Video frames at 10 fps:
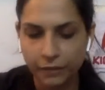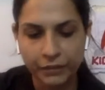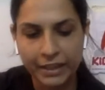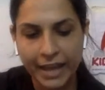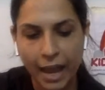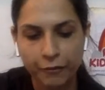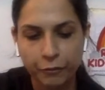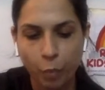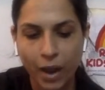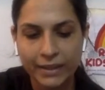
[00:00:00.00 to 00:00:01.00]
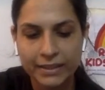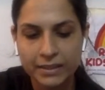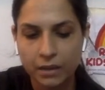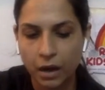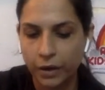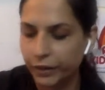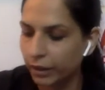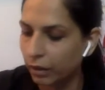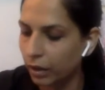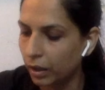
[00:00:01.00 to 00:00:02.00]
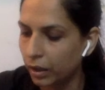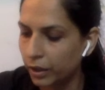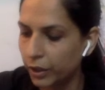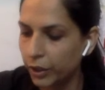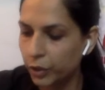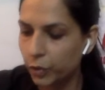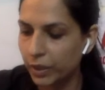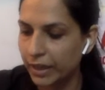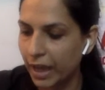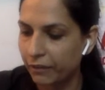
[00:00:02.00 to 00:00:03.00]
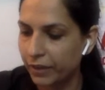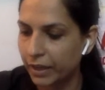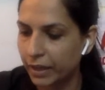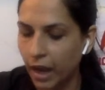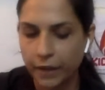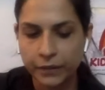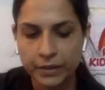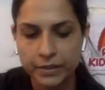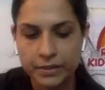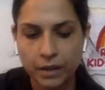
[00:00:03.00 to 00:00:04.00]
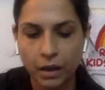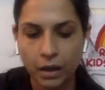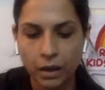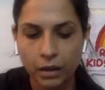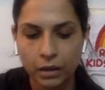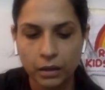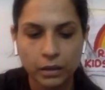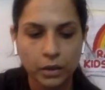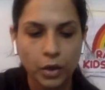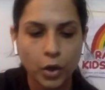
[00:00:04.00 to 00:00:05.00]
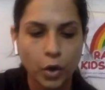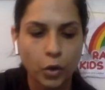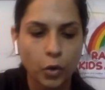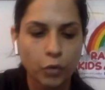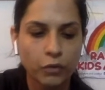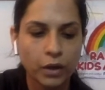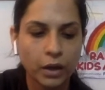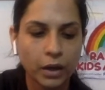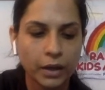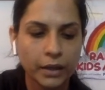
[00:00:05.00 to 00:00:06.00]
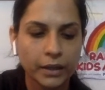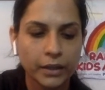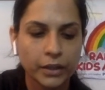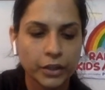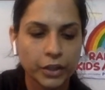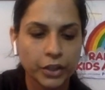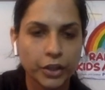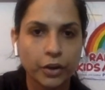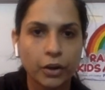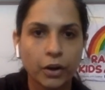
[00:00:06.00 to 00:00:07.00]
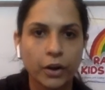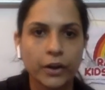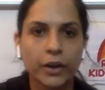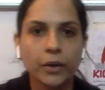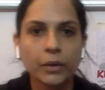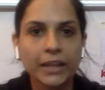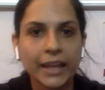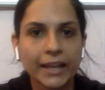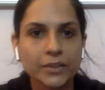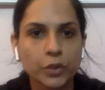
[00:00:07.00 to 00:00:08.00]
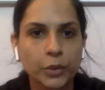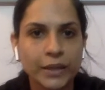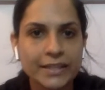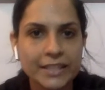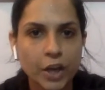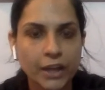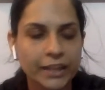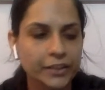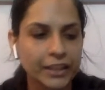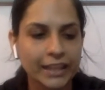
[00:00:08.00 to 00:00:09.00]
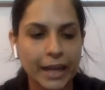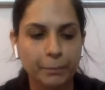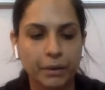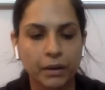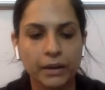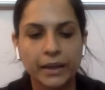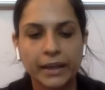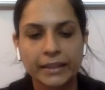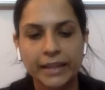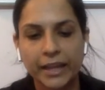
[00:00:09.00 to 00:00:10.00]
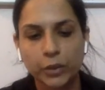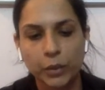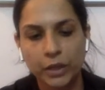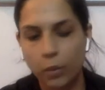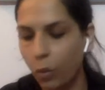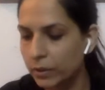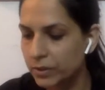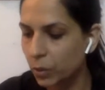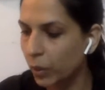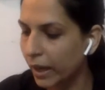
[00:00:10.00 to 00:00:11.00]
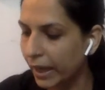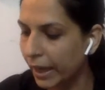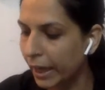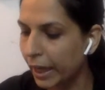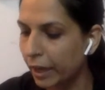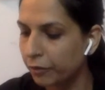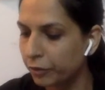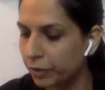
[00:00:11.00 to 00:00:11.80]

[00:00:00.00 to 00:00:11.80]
We can have one star here. You can have another star over here. Okay, so you can see a glittery clapper. Then you can also have